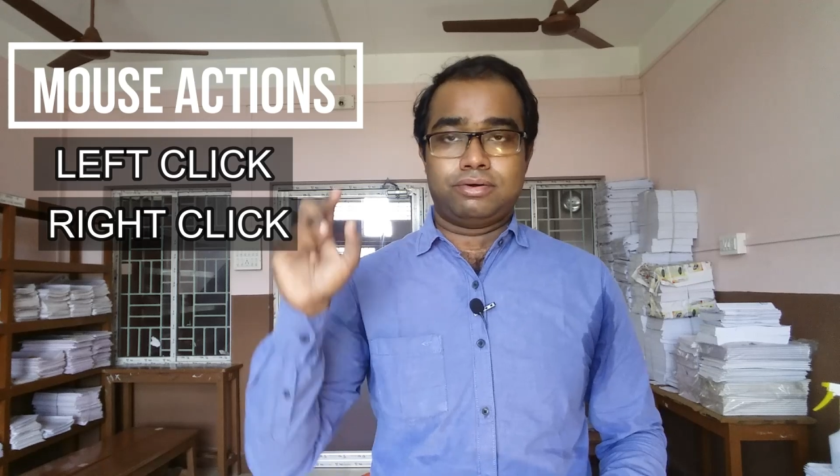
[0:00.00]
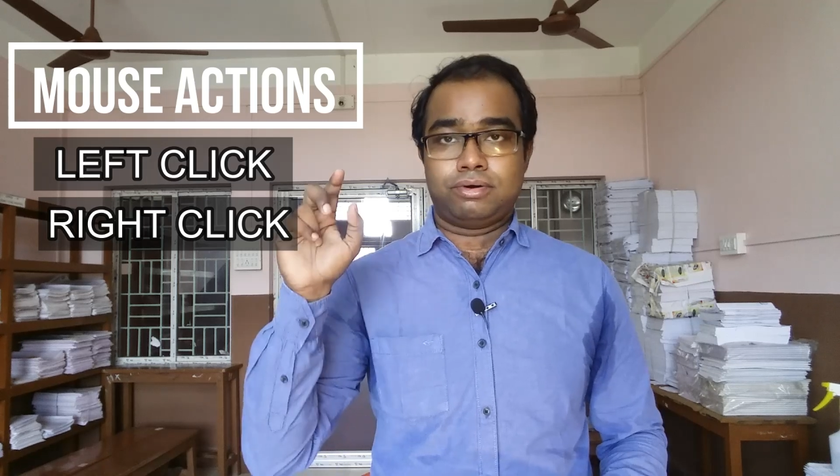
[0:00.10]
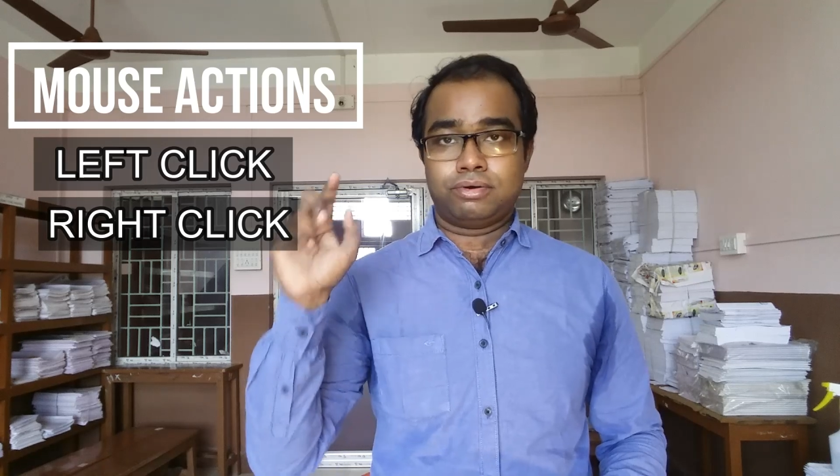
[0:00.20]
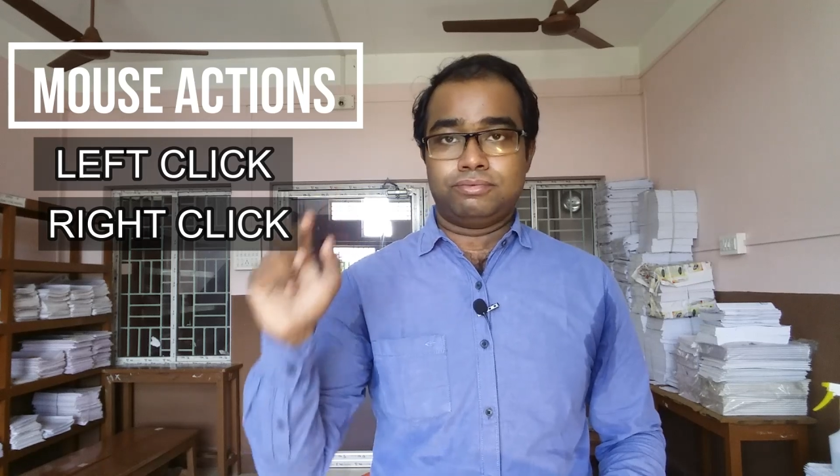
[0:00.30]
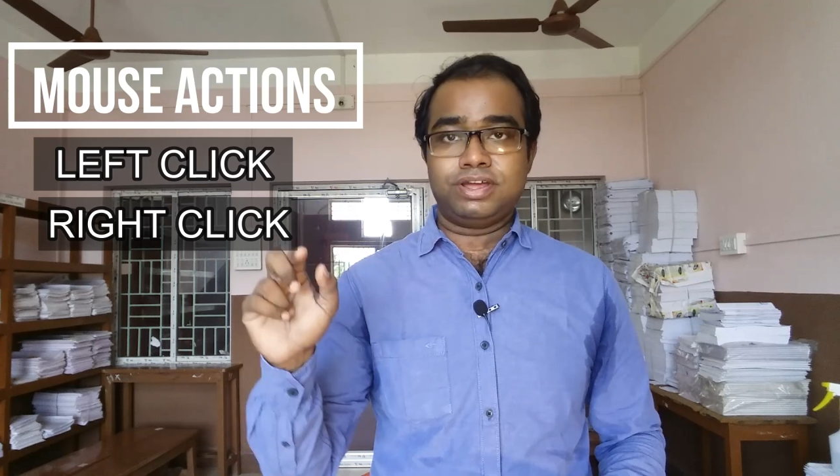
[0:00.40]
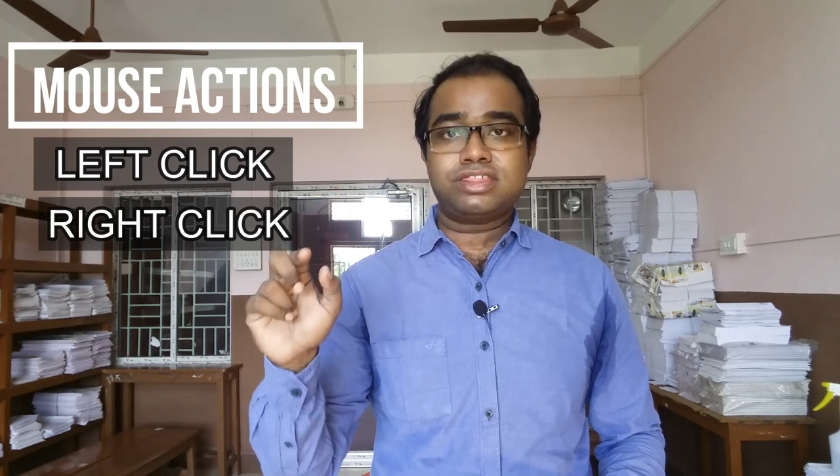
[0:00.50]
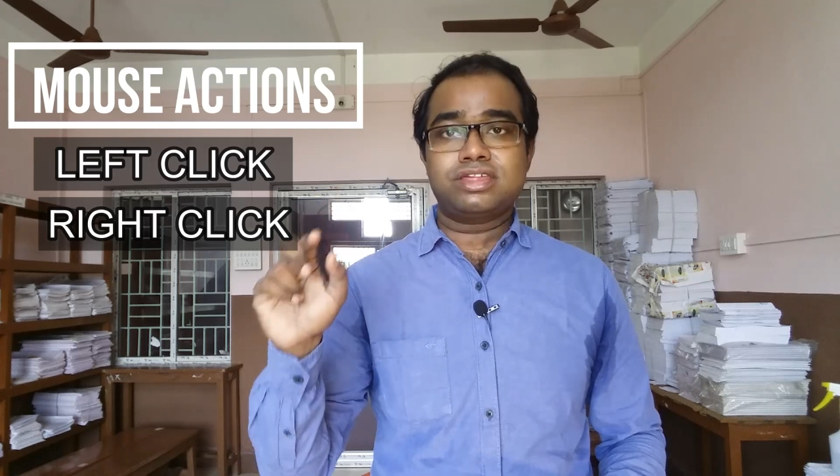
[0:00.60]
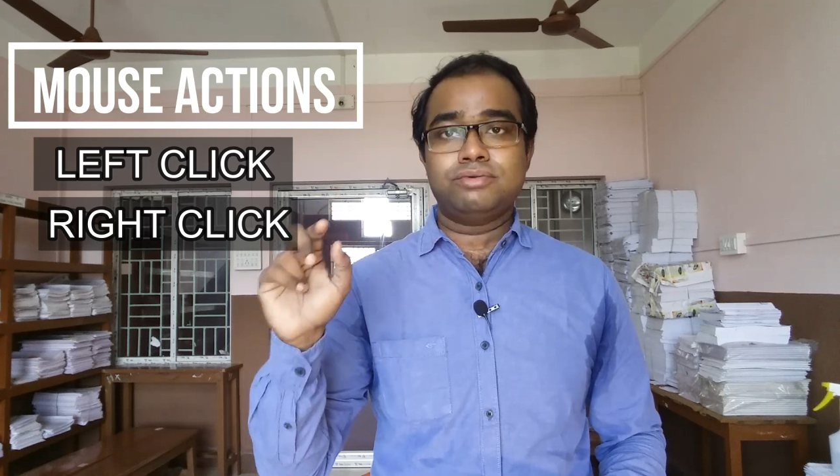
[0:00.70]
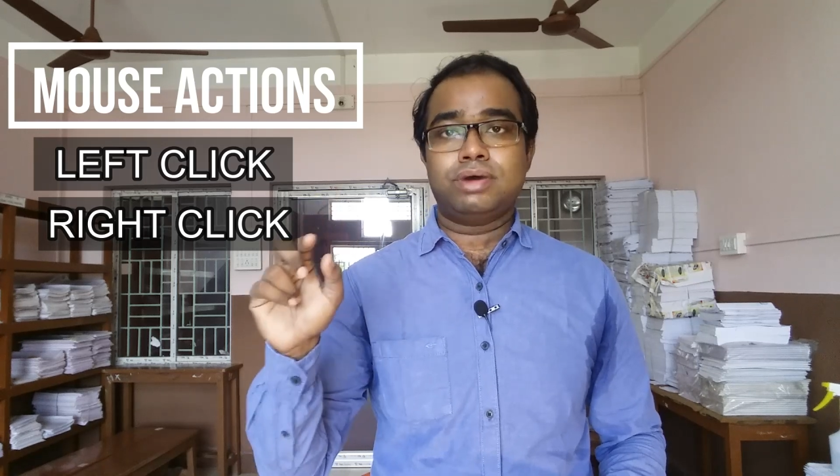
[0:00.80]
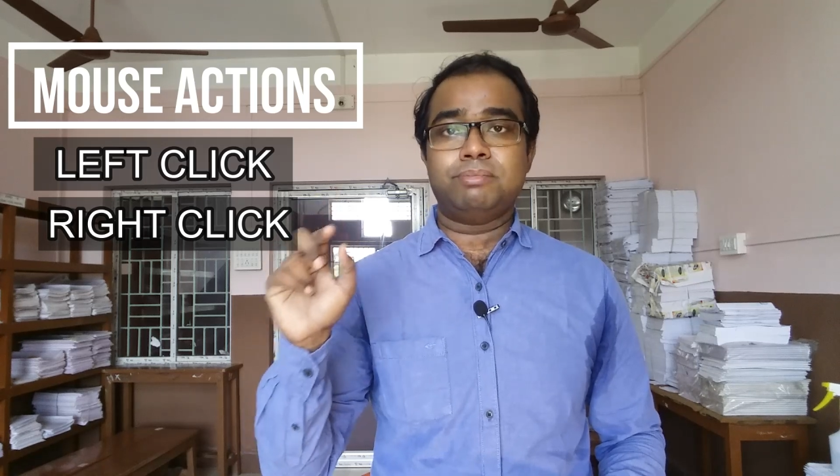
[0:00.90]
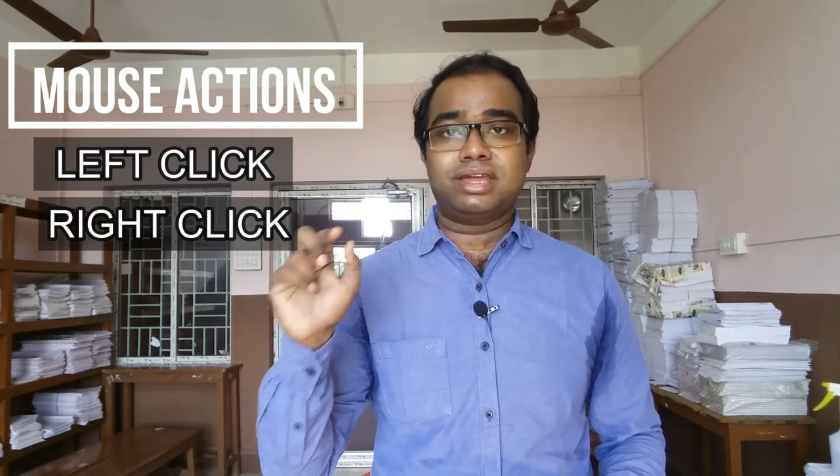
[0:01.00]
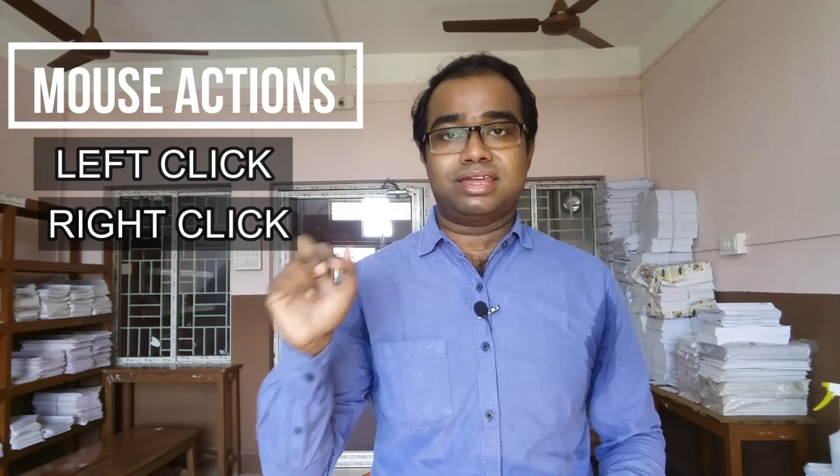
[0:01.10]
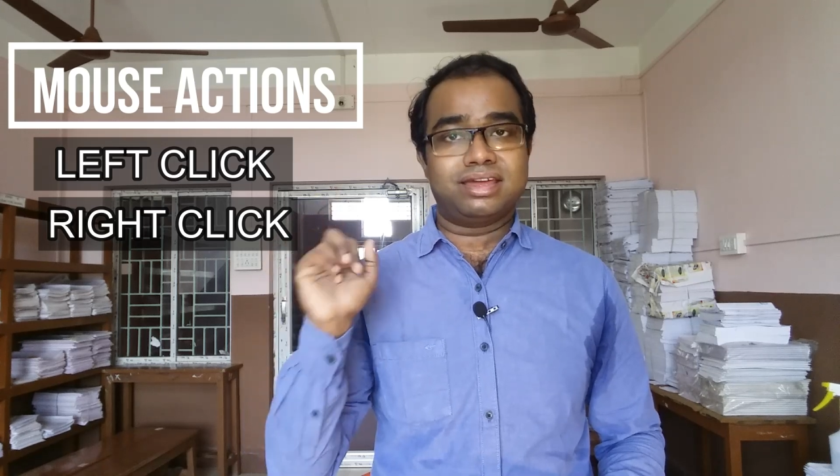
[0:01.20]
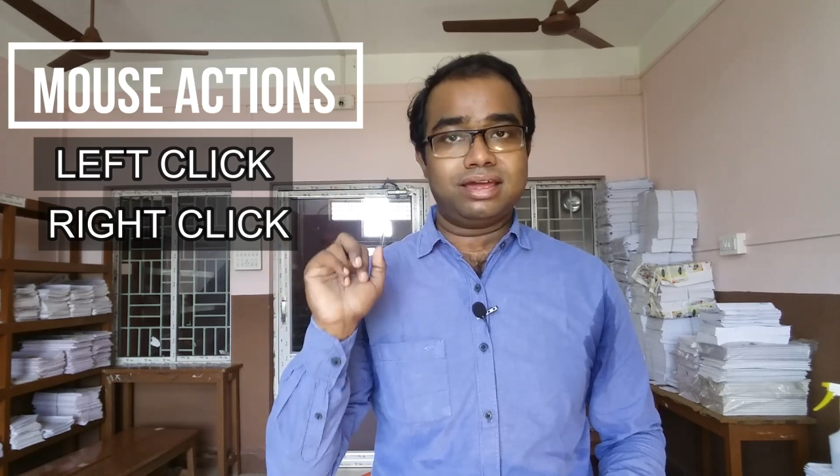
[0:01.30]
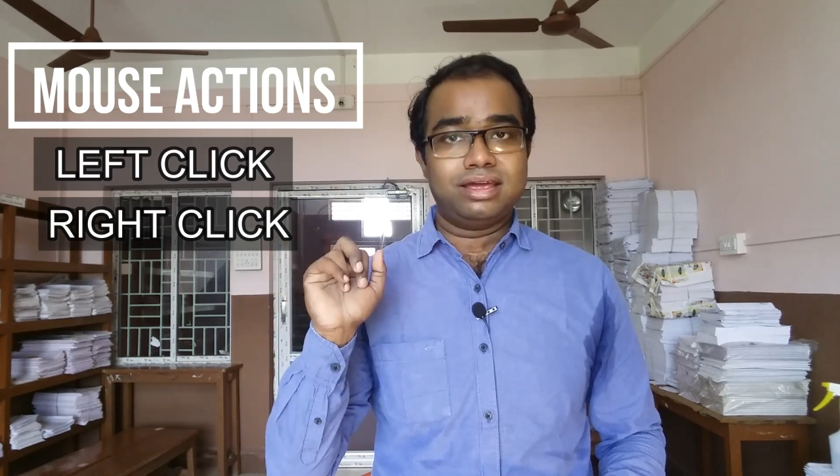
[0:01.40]
on which you are
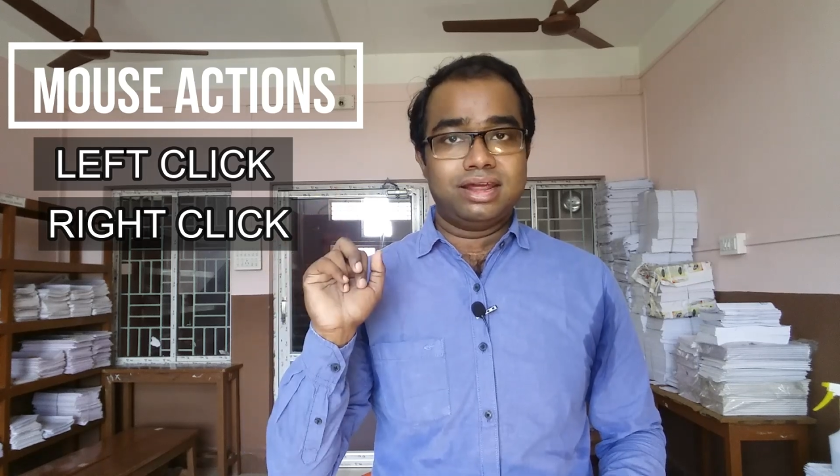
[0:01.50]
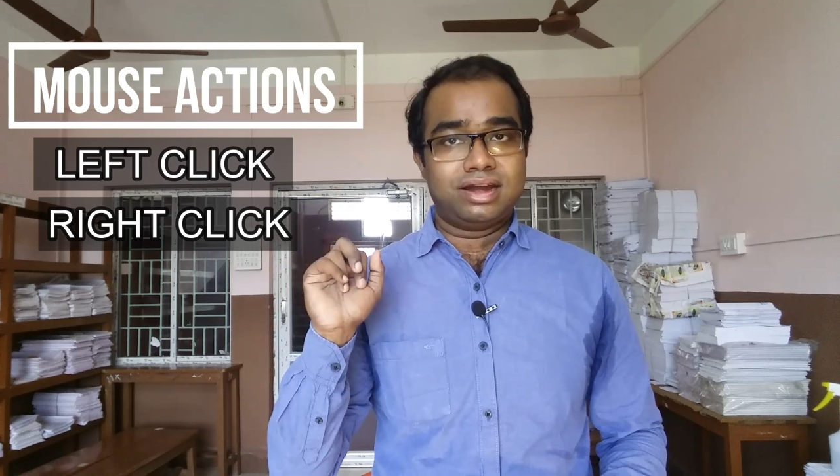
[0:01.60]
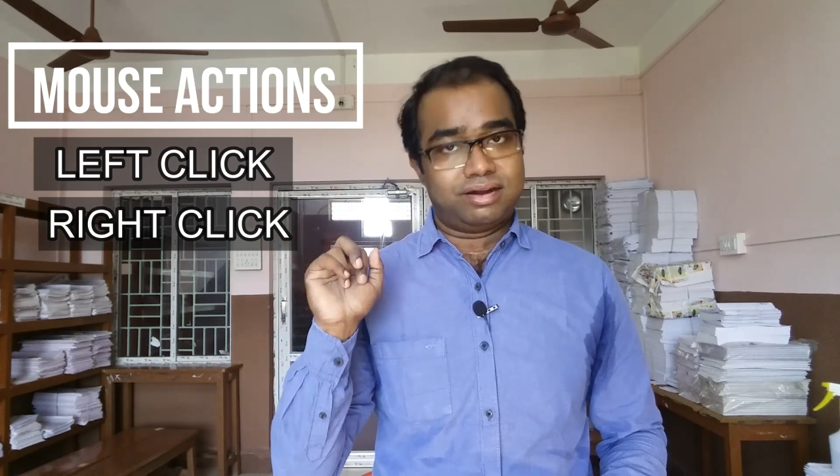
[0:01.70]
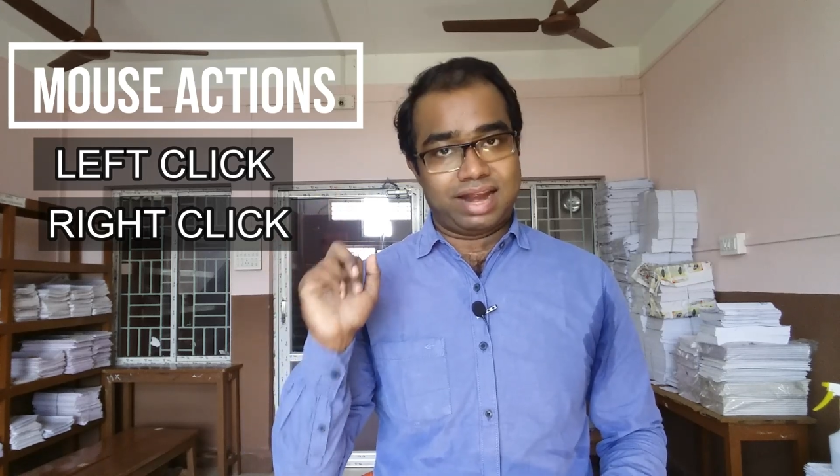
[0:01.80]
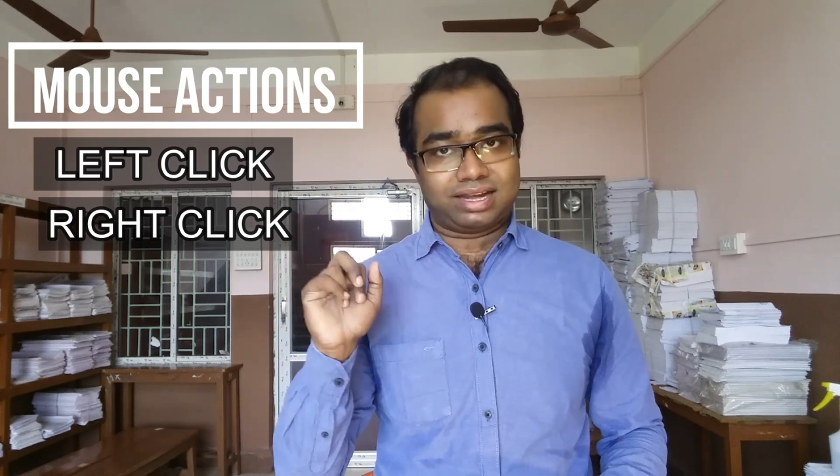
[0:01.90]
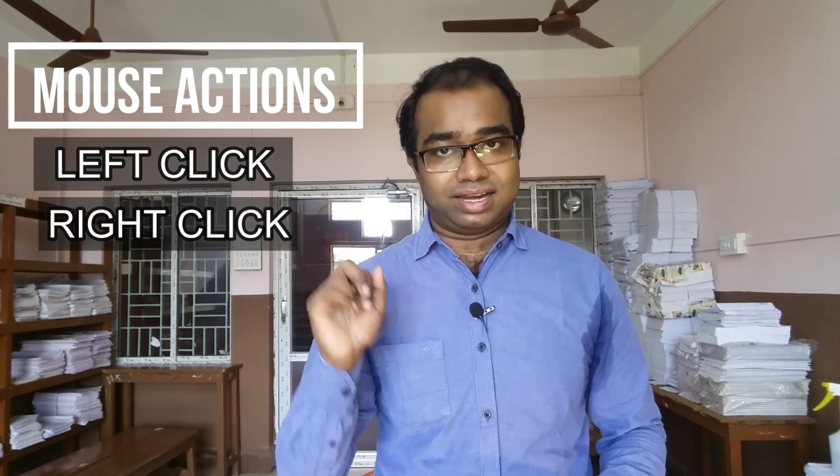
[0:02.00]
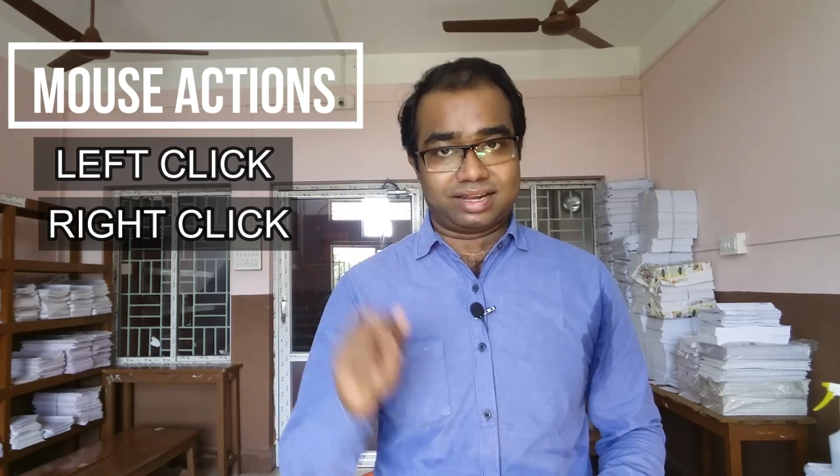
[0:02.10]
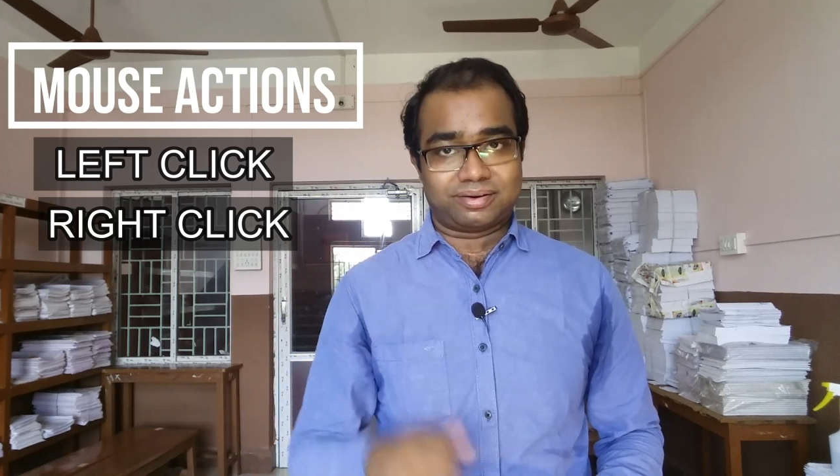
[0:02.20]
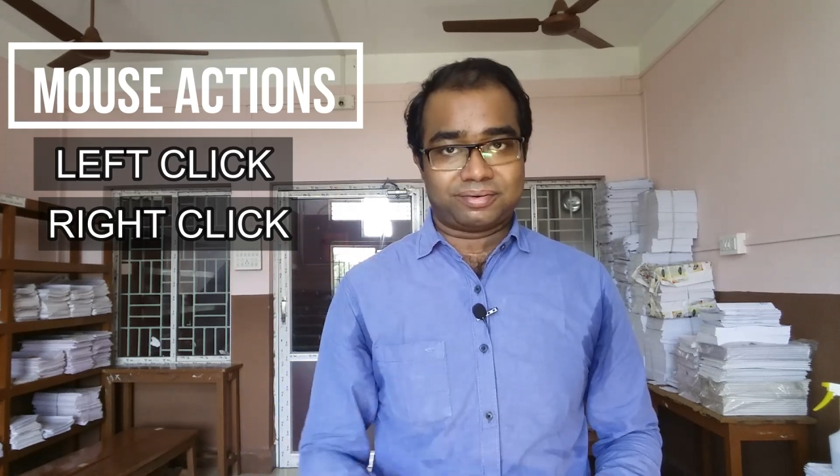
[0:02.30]
making a right click.